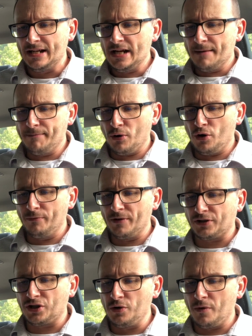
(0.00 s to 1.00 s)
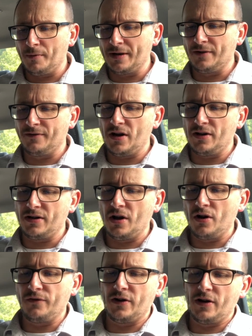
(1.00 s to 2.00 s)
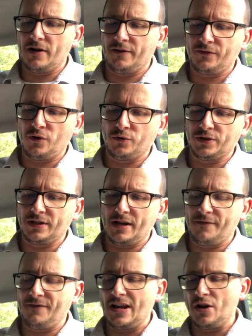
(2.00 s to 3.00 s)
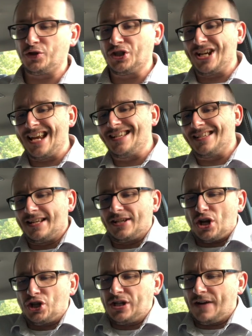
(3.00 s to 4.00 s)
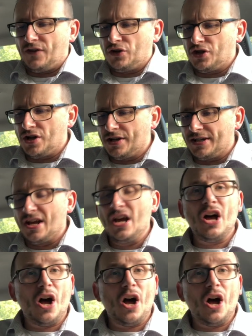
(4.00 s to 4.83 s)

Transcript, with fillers: Bournemouth 2-1 win over of course, fellow chasers Sheffield United.